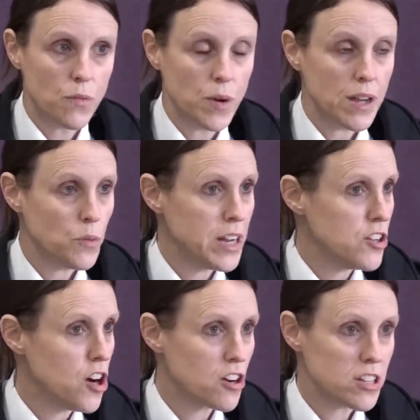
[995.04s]
We're
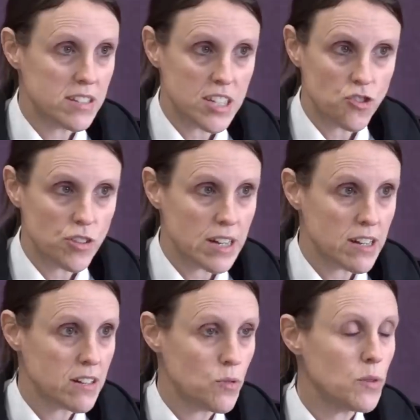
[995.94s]
not
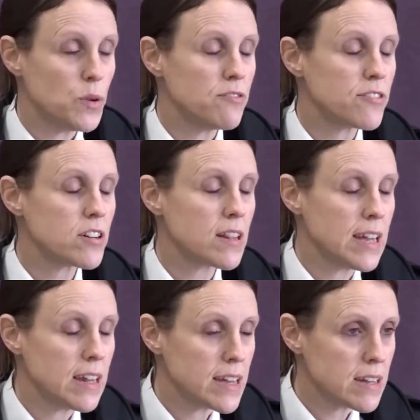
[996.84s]
considering, we've
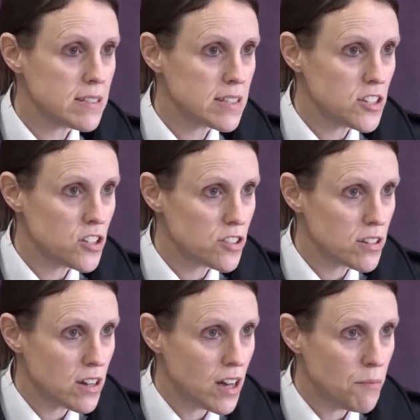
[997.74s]
clearly considered
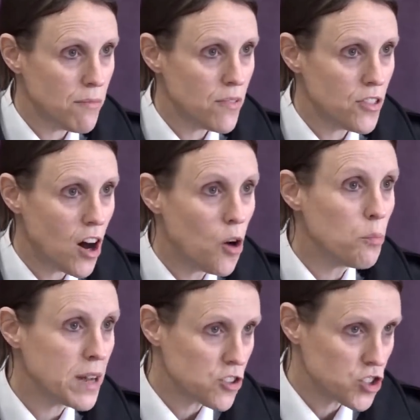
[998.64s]
the whole
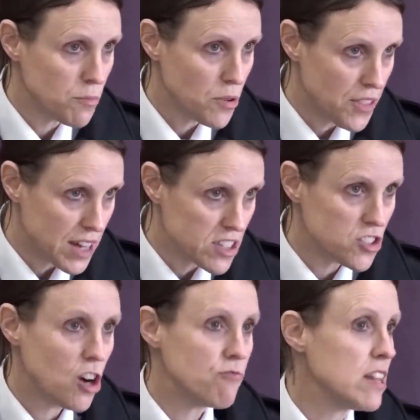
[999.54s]
picture, but that is
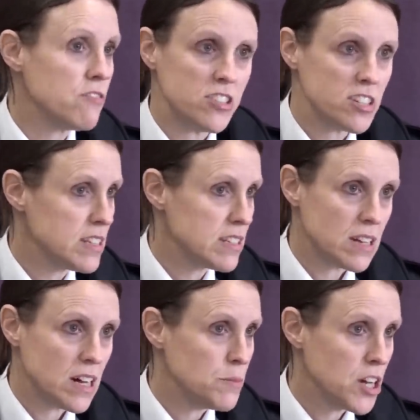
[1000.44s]
not relevant at this
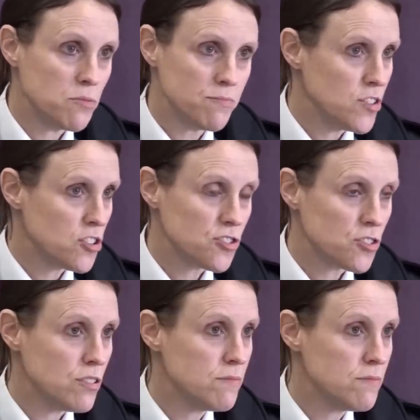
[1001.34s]
time, no, not at all.